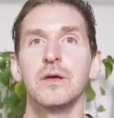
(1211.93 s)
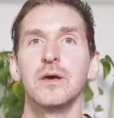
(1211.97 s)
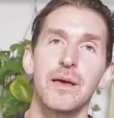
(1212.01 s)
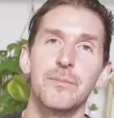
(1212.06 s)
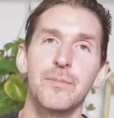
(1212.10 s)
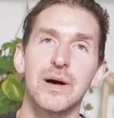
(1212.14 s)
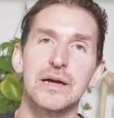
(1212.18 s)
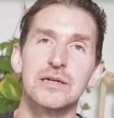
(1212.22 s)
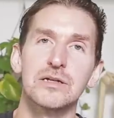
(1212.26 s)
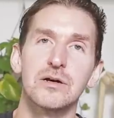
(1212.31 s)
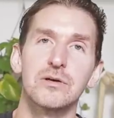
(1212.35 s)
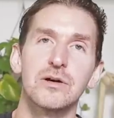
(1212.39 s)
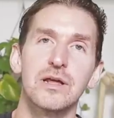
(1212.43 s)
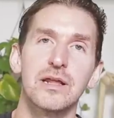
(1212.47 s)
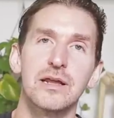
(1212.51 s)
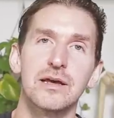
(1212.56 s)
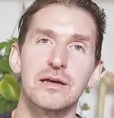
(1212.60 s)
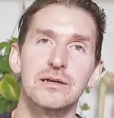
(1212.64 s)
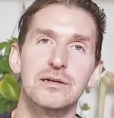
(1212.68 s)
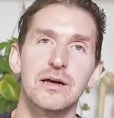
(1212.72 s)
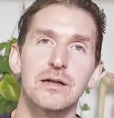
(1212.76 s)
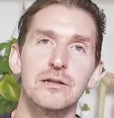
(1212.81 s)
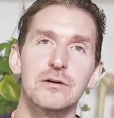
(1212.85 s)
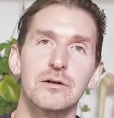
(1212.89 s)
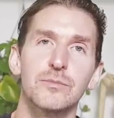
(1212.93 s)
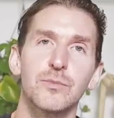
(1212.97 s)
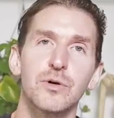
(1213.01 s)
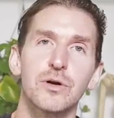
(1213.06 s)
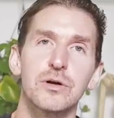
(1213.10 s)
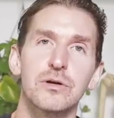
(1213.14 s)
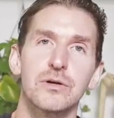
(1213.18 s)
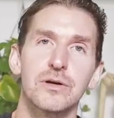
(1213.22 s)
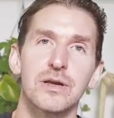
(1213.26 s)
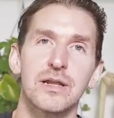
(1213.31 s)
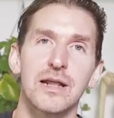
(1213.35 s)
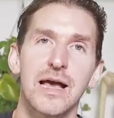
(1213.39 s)
And by donating a dollar or
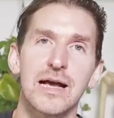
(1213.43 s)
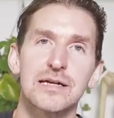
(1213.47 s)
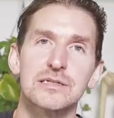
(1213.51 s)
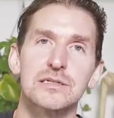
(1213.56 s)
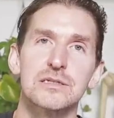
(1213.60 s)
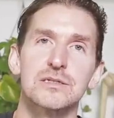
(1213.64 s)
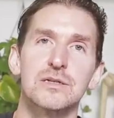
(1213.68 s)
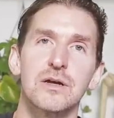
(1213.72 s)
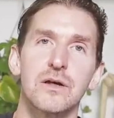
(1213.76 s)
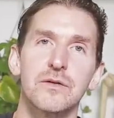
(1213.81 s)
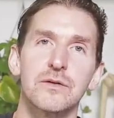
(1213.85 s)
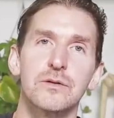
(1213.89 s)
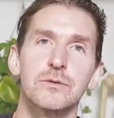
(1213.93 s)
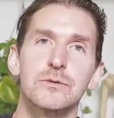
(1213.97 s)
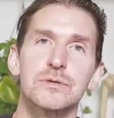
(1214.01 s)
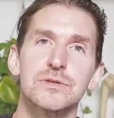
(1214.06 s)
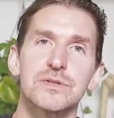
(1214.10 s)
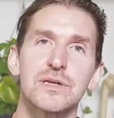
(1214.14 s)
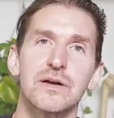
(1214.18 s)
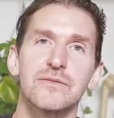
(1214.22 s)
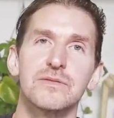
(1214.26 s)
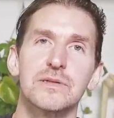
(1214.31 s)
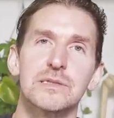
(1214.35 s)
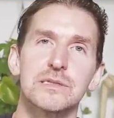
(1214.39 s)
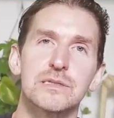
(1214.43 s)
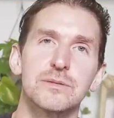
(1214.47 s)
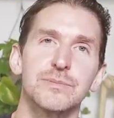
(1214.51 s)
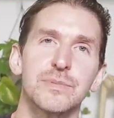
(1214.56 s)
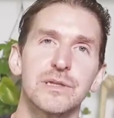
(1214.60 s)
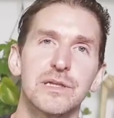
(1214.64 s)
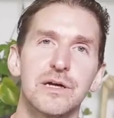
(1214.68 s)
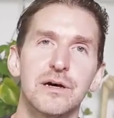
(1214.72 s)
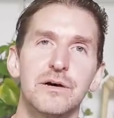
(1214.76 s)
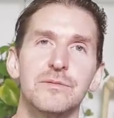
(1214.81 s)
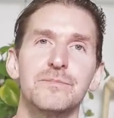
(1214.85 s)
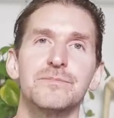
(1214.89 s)
more, you'll get access to all the cool stuff listed
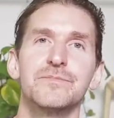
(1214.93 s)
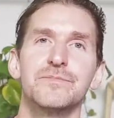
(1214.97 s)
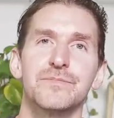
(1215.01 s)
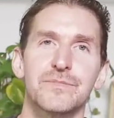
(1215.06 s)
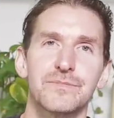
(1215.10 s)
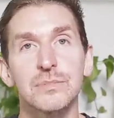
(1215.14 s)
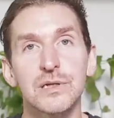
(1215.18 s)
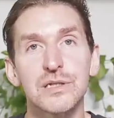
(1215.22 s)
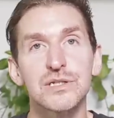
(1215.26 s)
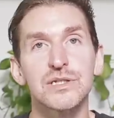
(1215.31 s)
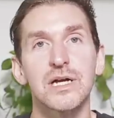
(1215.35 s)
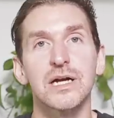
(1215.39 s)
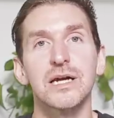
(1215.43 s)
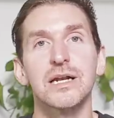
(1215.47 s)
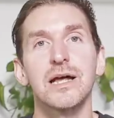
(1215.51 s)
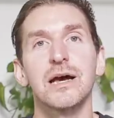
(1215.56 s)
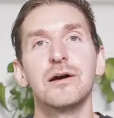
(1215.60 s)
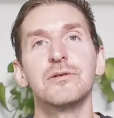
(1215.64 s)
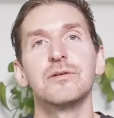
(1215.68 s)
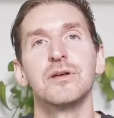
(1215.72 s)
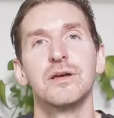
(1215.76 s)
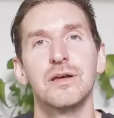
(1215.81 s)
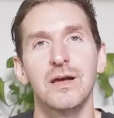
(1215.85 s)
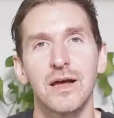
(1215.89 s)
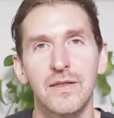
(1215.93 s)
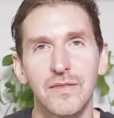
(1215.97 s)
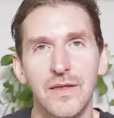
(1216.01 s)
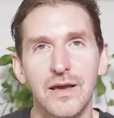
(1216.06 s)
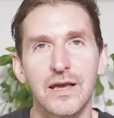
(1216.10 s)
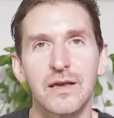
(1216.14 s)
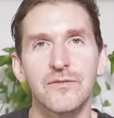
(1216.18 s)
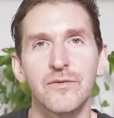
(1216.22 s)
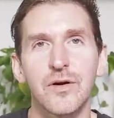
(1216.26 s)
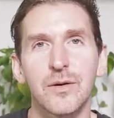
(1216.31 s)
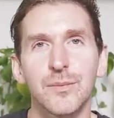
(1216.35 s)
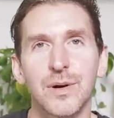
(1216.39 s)
below. Please check it out, and
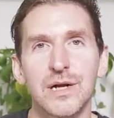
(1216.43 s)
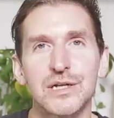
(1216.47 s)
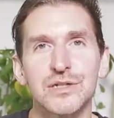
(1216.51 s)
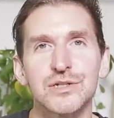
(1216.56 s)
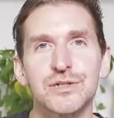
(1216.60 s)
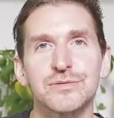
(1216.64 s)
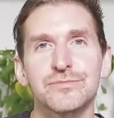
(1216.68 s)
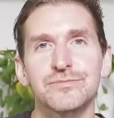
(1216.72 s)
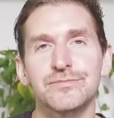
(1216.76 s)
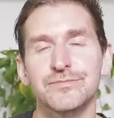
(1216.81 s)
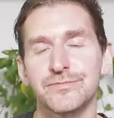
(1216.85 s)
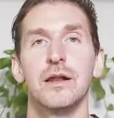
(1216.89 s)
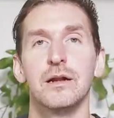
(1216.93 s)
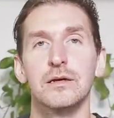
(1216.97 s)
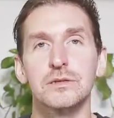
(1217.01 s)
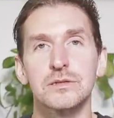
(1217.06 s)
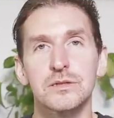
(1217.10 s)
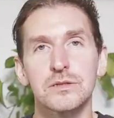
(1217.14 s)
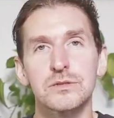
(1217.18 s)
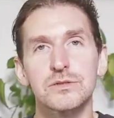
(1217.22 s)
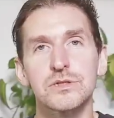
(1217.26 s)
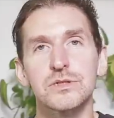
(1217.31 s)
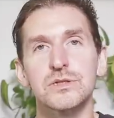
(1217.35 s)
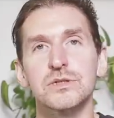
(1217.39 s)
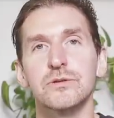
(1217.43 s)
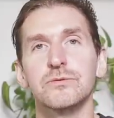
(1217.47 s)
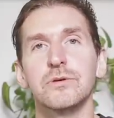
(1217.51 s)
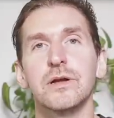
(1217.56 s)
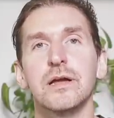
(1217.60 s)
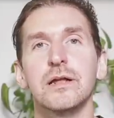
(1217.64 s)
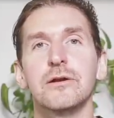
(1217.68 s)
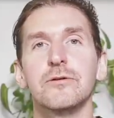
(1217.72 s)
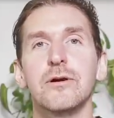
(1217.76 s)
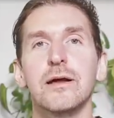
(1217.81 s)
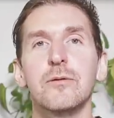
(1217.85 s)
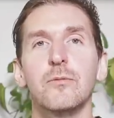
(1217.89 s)
thank you very much. And also, just to
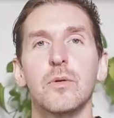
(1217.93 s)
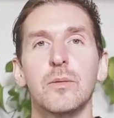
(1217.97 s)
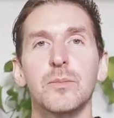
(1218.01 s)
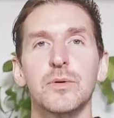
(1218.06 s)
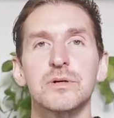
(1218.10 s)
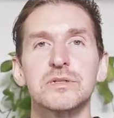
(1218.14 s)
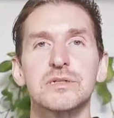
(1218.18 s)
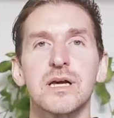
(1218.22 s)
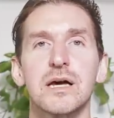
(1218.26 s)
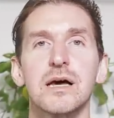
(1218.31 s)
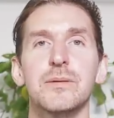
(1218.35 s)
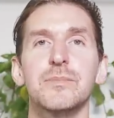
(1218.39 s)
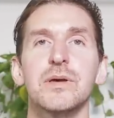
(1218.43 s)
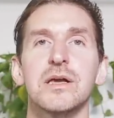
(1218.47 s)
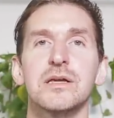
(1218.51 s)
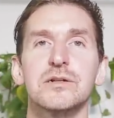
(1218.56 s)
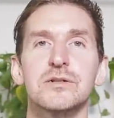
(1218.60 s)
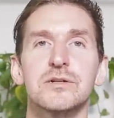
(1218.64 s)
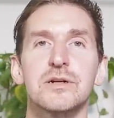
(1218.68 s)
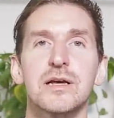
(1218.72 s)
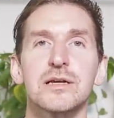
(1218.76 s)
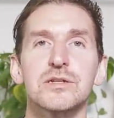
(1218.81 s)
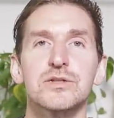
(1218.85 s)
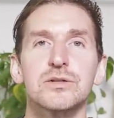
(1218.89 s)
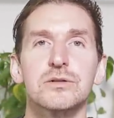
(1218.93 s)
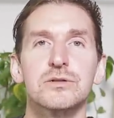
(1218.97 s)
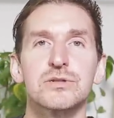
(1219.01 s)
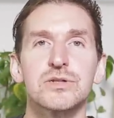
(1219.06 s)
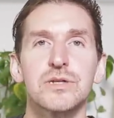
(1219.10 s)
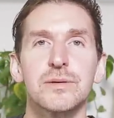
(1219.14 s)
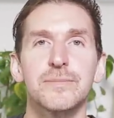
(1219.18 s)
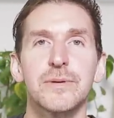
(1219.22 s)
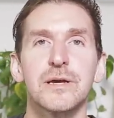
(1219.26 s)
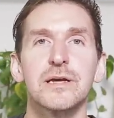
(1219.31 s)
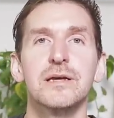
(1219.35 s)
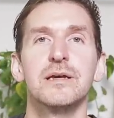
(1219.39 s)
reiterate one more time, international
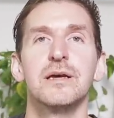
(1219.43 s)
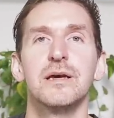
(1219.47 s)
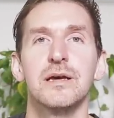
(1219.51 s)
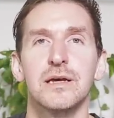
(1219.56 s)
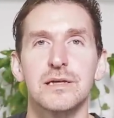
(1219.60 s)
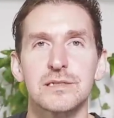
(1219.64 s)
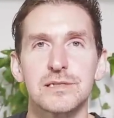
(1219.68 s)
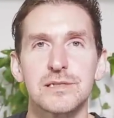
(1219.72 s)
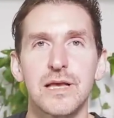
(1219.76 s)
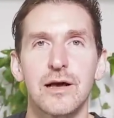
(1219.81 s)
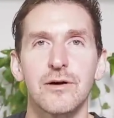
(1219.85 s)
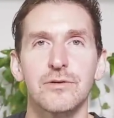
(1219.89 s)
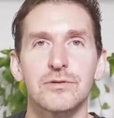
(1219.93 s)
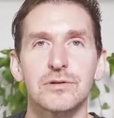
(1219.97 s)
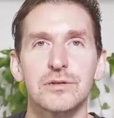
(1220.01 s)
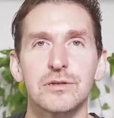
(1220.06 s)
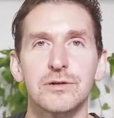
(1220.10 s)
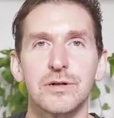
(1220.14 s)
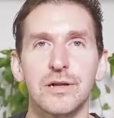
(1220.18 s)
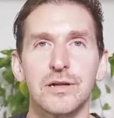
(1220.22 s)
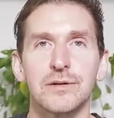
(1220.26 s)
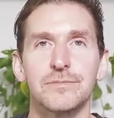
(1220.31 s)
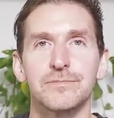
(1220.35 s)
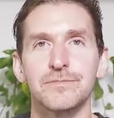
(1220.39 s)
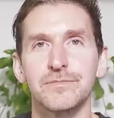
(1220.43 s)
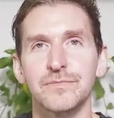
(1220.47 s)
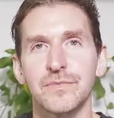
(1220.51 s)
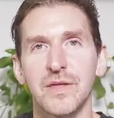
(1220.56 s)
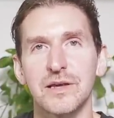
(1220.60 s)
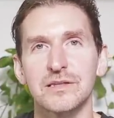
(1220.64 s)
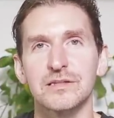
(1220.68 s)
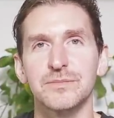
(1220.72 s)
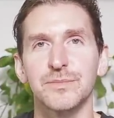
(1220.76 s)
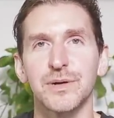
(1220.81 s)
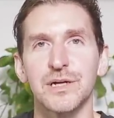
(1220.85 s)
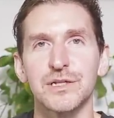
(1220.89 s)
shipping is now included.
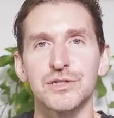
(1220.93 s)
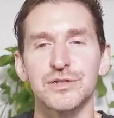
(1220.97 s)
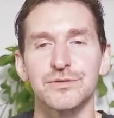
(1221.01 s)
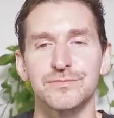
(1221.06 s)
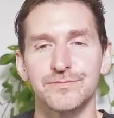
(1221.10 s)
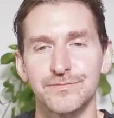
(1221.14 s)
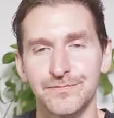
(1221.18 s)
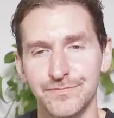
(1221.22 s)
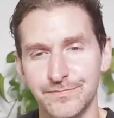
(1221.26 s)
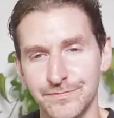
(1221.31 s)
Thanks a bunch.